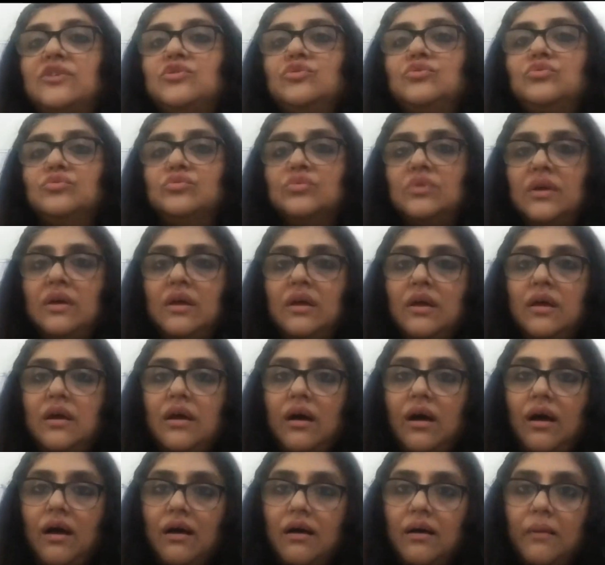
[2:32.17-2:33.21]
to
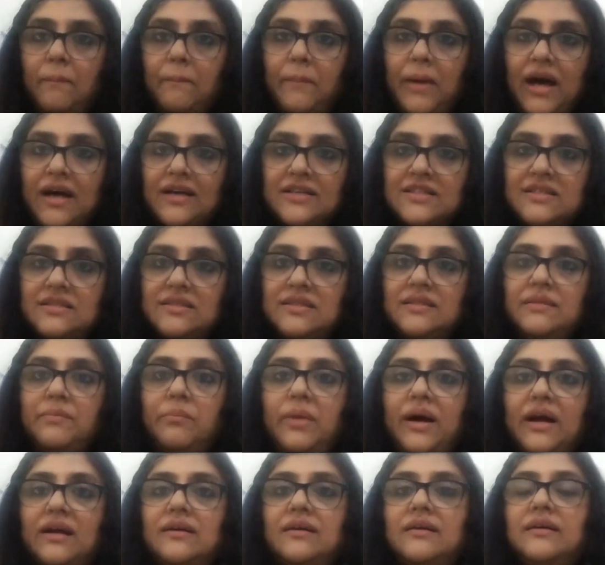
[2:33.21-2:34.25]
pass the
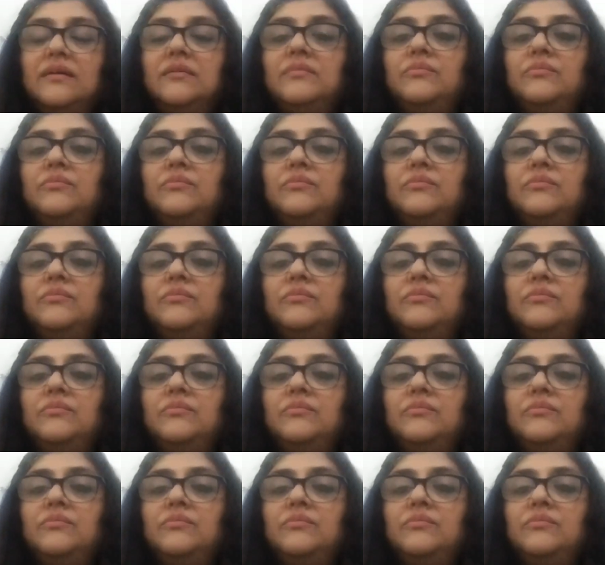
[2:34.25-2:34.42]
buck.